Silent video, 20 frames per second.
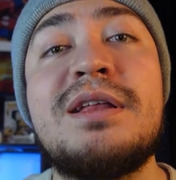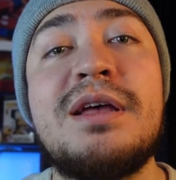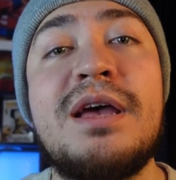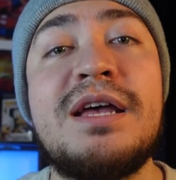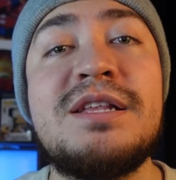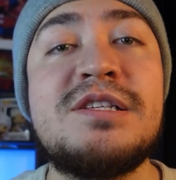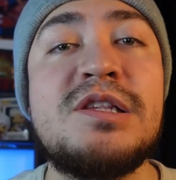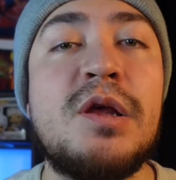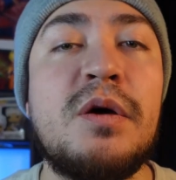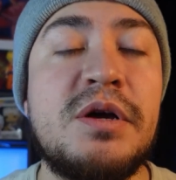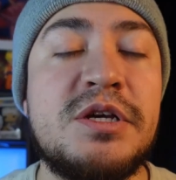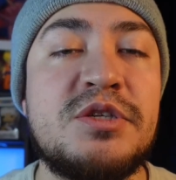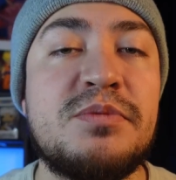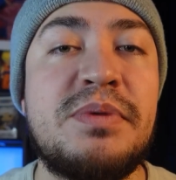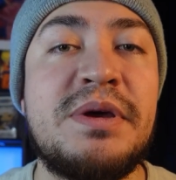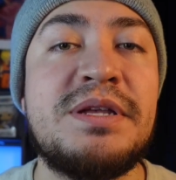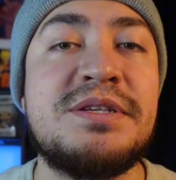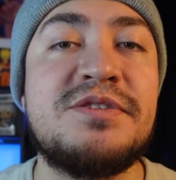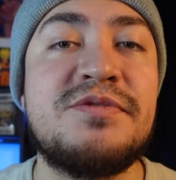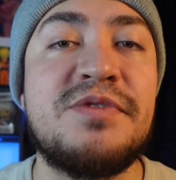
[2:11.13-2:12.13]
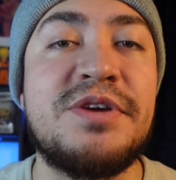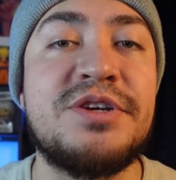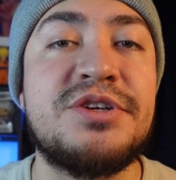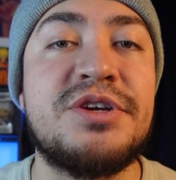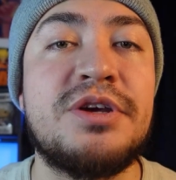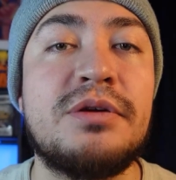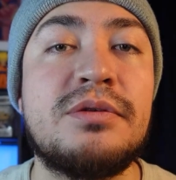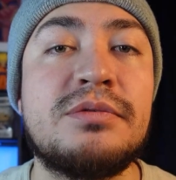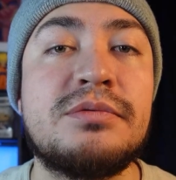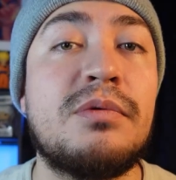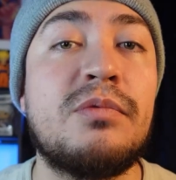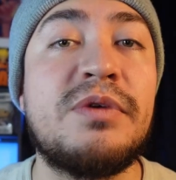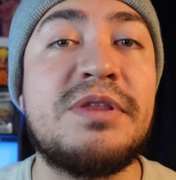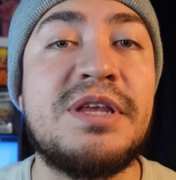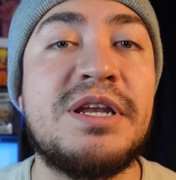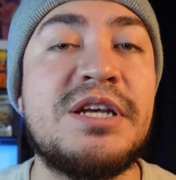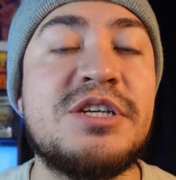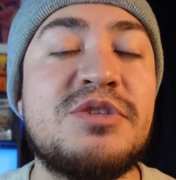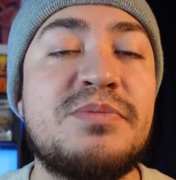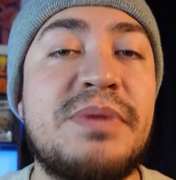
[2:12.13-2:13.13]
Its low expense ratio. With
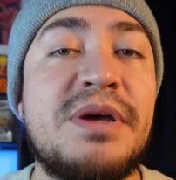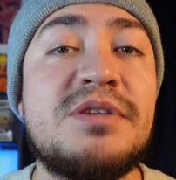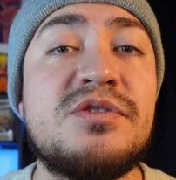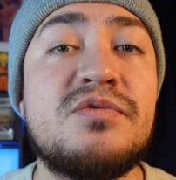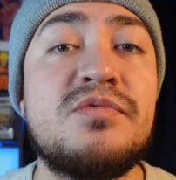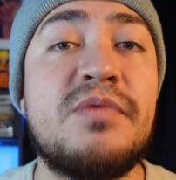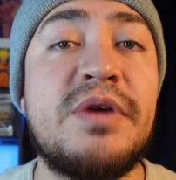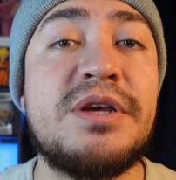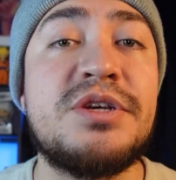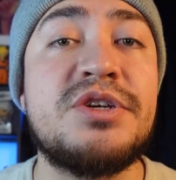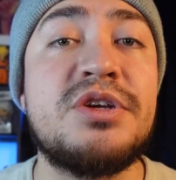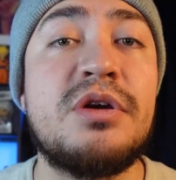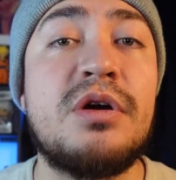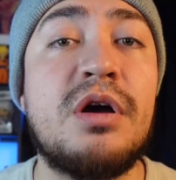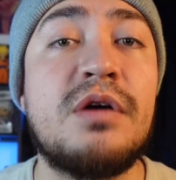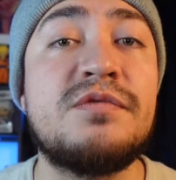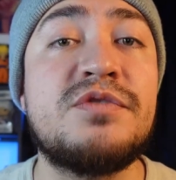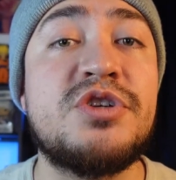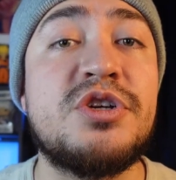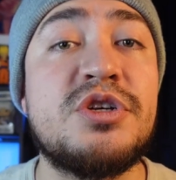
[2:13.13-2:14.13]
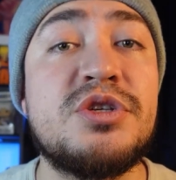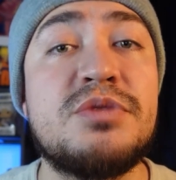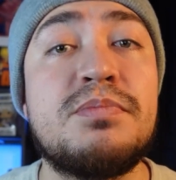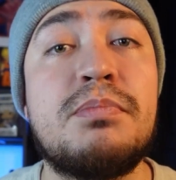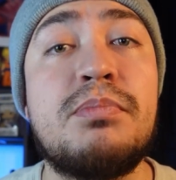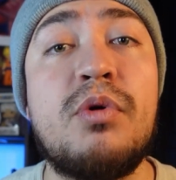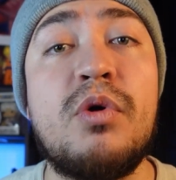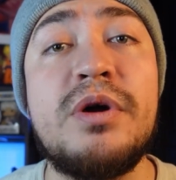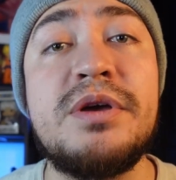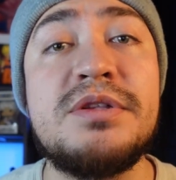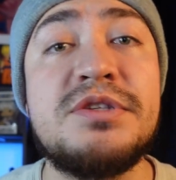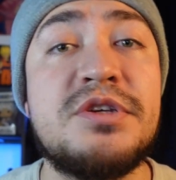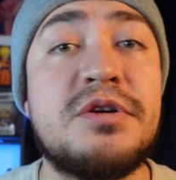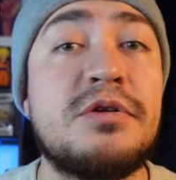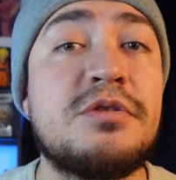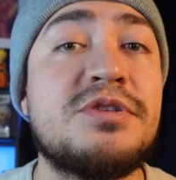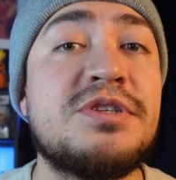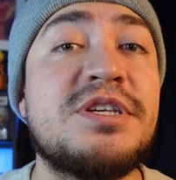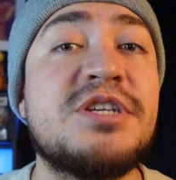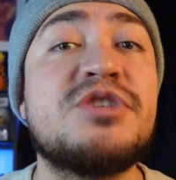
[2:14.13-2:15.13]
an expense ratio of just
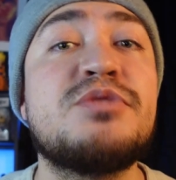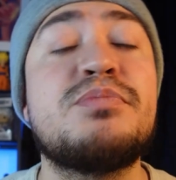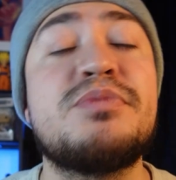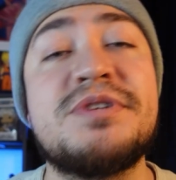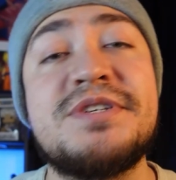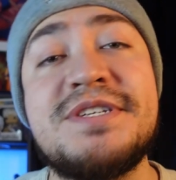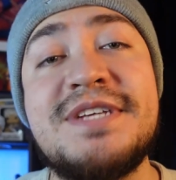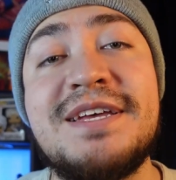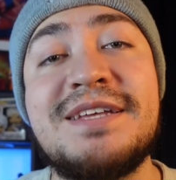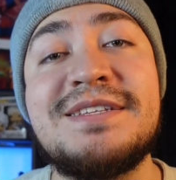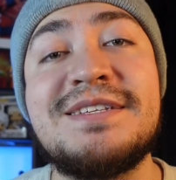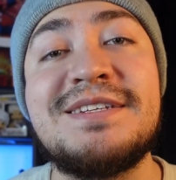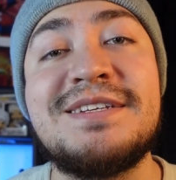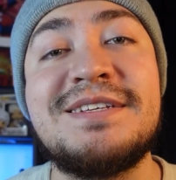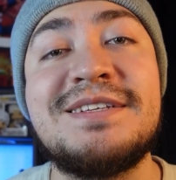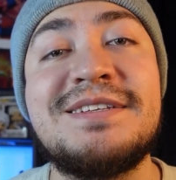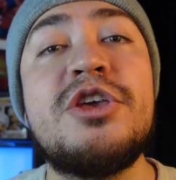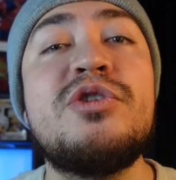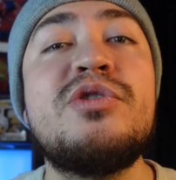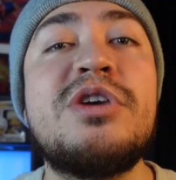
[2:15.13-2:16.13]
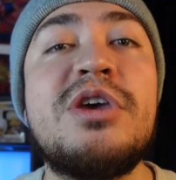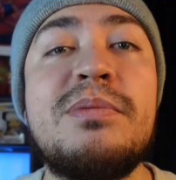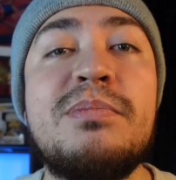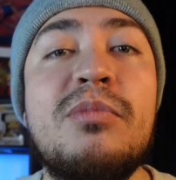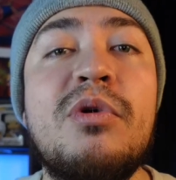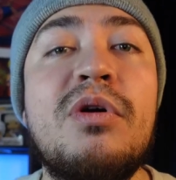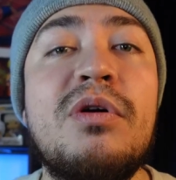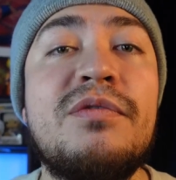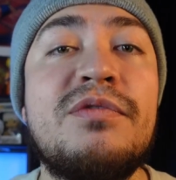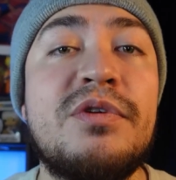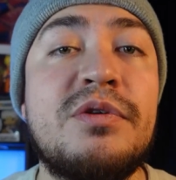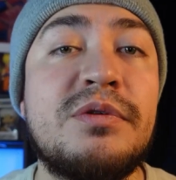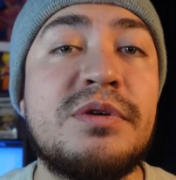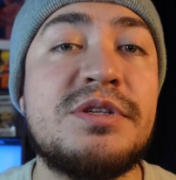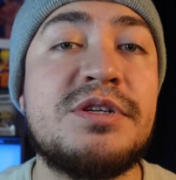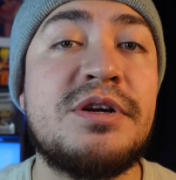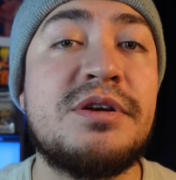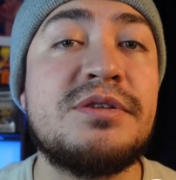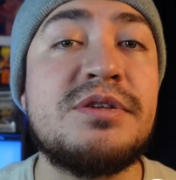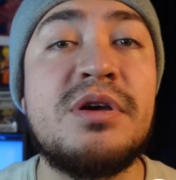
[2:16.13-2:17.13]
0.06%, you keep more of your
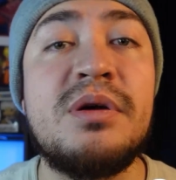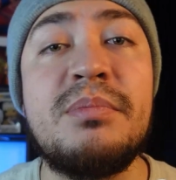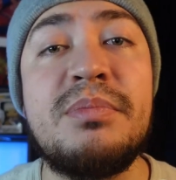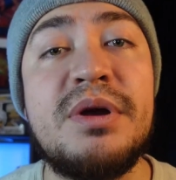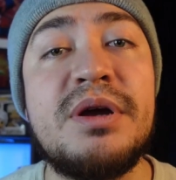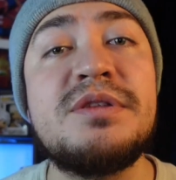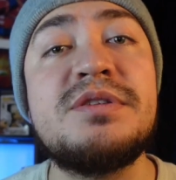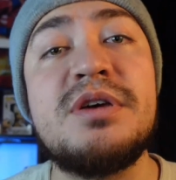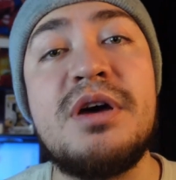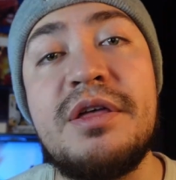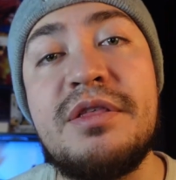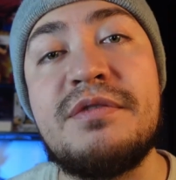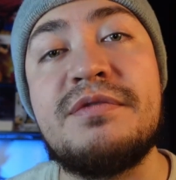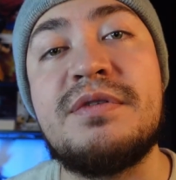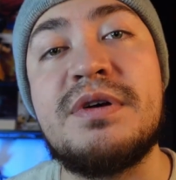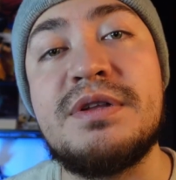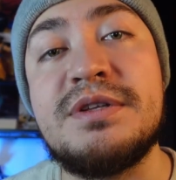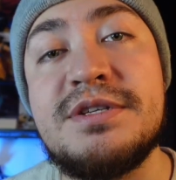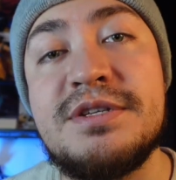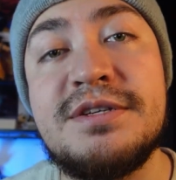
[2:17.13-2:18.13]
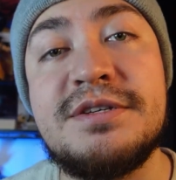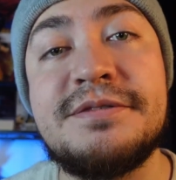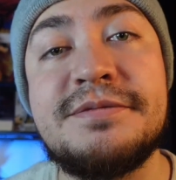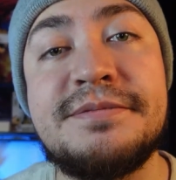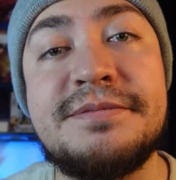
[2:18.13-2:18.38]
returns compared to other funds.